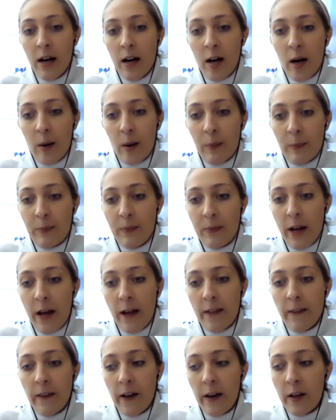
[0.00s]
on.
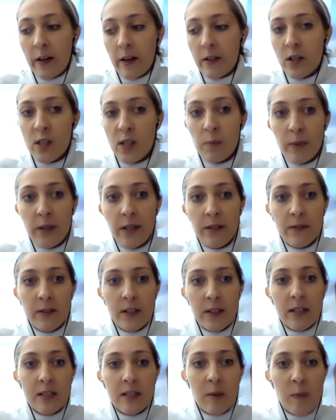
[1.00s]
And then just
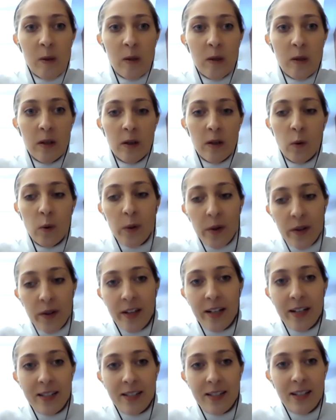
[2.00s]
briefly, some of the cool
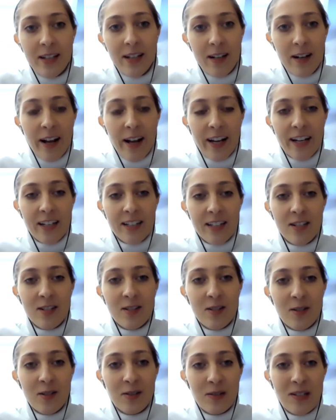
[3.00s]
things that I get to
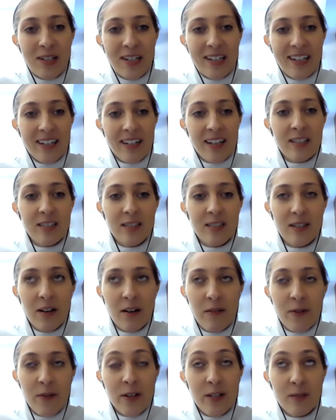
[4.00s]
do because
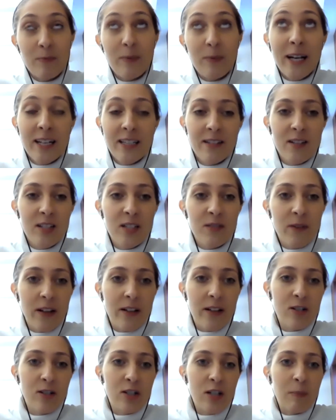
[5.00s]
of this
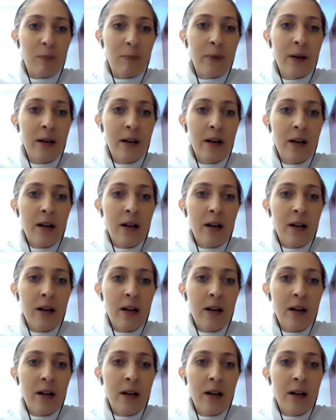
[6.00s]
fellowship.